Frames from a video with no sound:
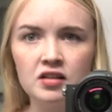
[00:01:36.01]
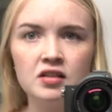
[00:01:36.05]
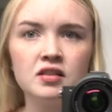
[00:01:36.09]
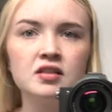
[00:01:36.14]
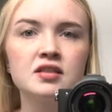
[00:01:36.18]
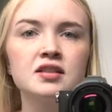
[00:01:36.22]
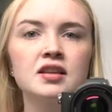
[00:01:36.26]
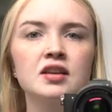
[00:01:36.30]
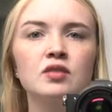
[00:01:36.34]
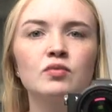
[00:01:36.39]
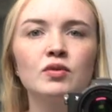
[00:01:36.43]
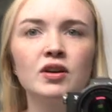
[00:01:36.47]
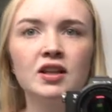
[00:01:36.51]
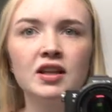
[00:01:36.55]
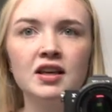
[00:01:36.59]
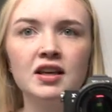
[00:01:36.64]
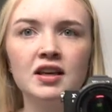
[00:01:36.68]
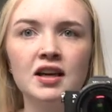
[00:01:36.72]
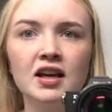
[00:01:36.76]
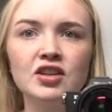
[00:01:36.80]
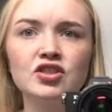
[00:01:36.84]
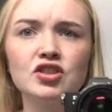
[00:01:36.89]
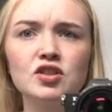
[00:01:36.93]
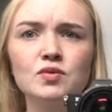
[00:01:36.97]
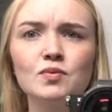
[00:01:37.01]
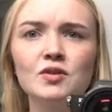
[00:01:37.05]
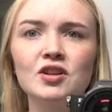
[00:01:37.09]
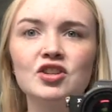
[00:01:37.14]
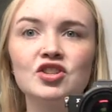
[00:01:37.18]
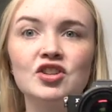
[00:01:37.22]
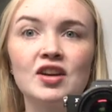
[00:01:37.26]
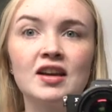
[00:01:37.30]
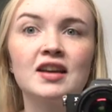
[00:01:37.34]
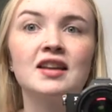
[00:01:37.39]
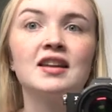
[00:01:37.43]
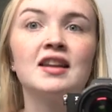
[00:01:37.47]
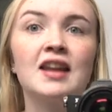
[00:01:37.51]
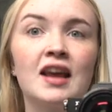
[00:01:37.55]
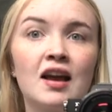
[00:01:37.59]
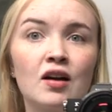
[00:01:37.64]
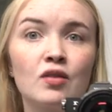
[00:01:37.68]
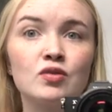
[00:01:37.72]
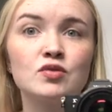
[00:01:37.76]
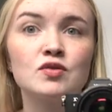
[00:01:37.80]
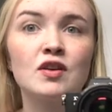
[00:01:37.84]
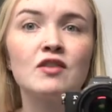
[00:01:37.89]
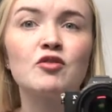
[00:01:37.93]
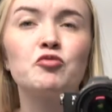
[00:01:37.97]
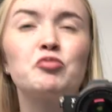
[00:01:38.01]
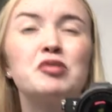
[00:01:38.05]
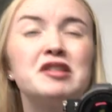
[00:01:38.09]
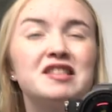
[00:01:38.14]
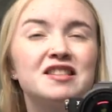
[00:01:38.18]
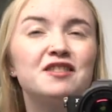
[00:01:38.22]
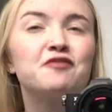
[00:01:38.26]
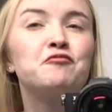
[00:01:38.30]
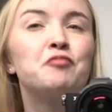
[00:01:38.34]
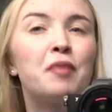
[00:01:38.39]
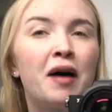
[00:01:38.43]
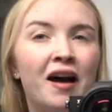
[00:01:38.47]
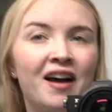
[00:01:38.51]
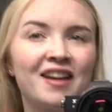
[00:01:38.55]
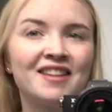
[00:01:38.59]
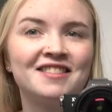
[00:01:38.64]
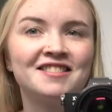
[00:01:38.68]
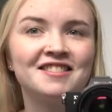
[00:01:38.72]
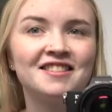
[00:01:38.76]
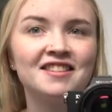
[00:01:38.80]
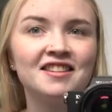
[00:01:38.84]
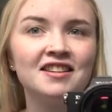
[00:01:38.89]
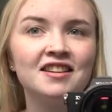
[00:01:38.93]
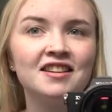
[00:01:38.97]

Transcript: It's like, really? I just want to check in now so I have a peace of mind.